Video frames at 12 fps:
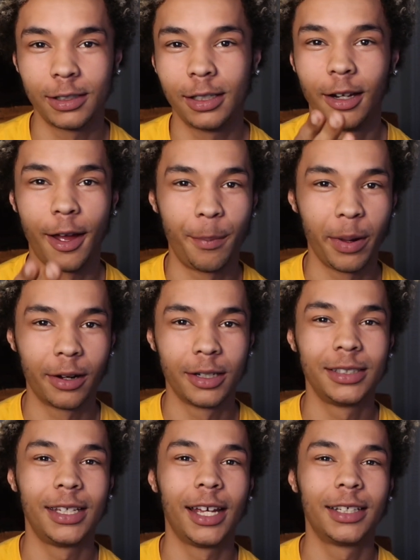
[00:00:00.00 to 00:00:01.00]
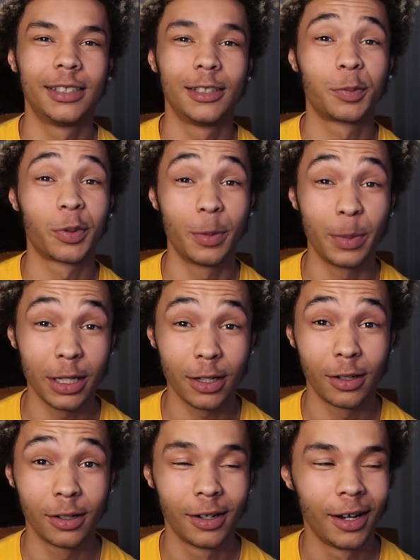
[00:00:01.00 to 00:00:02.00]
to a Paris, Texas
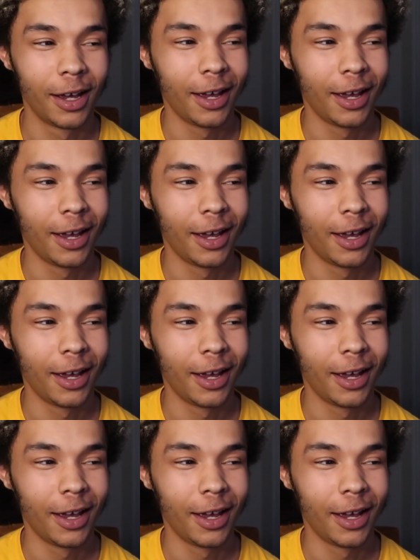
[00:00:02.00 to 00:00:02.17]
premiere.